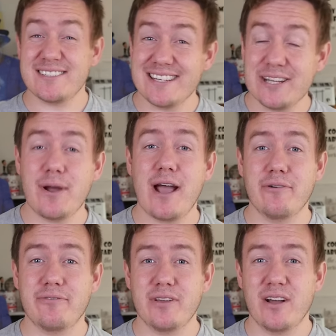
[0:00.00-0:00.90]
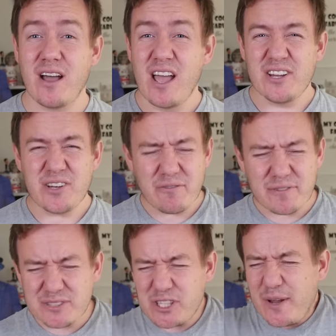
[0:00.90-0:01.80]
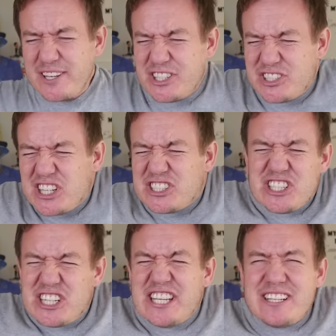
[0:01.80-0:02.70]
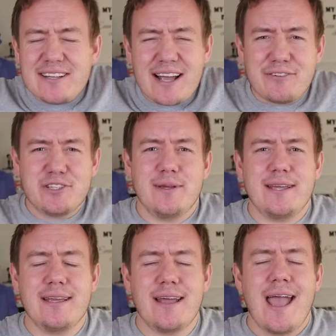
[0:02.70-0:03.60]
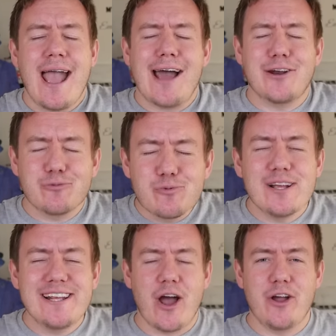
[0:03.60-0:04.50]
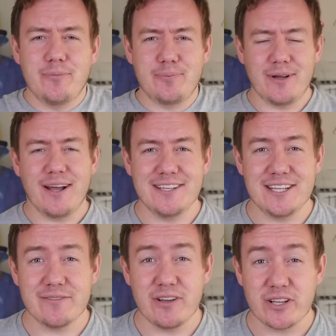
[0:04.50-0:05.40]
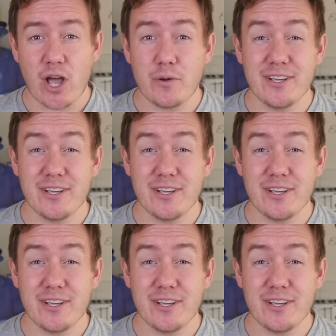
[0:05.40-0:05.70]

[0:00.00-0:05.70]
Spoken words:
It's a little healthier. You don't feel so indigestion-y after you eat it. And I really hope you give it a go.